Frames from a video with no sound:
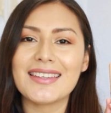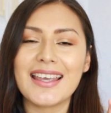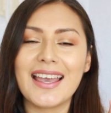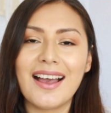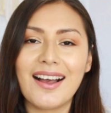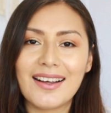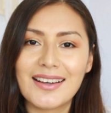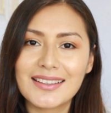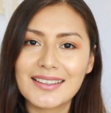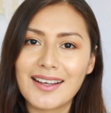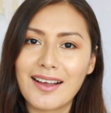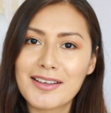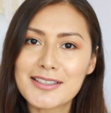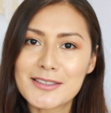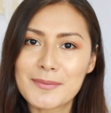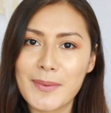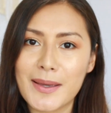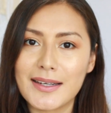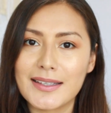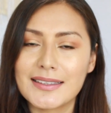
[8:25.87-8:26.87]
The Hon
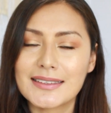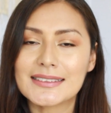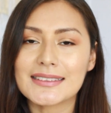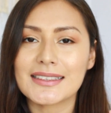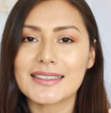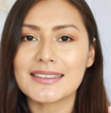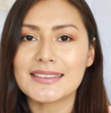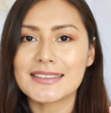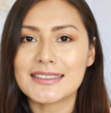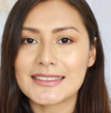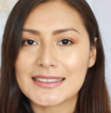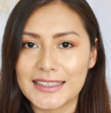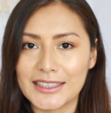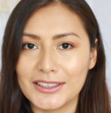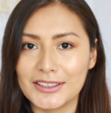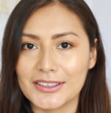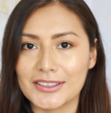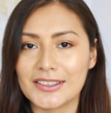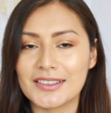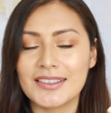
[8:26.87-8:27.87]
Cosmetics
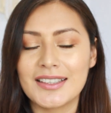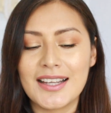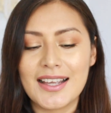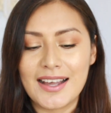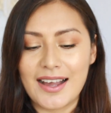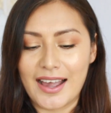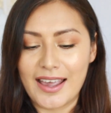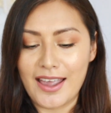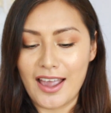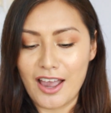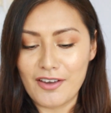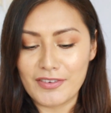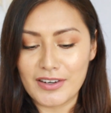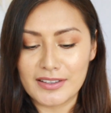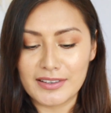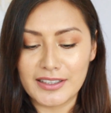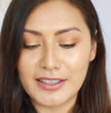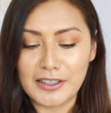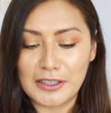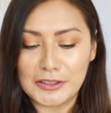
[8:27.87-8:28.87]
concealer, I have
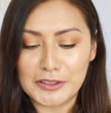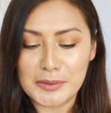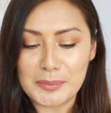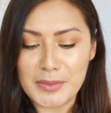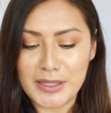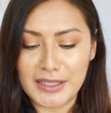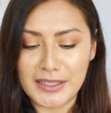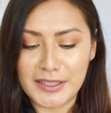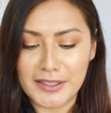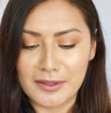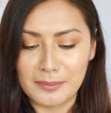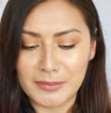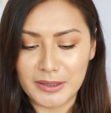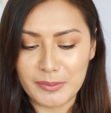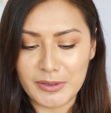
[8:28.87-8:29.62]
it in the color medium.